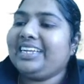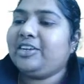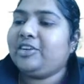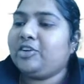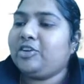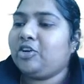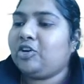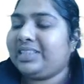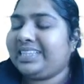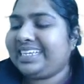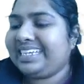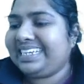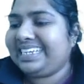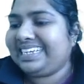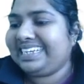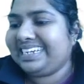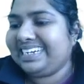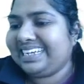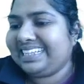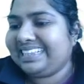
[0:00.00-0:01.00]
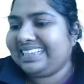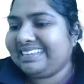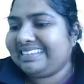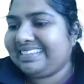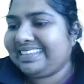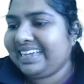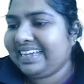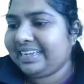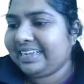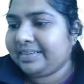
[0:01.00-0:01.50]
you know the this
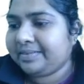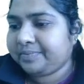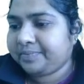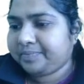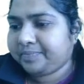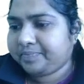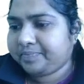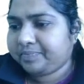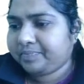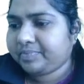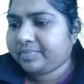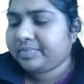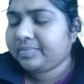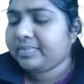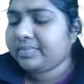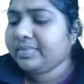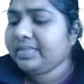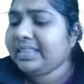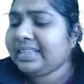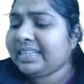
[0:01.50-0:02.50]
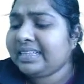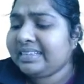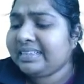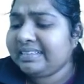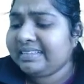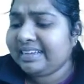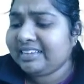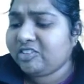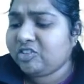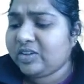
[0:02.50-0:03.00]
thing.
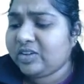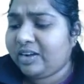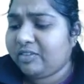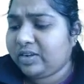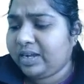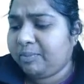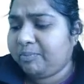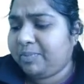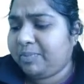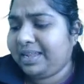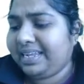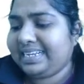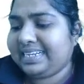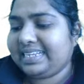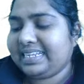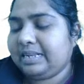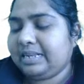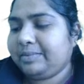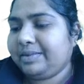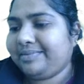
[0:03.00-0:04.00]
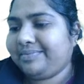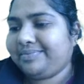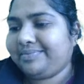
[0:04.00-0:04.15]
Just you have to apply and tell me.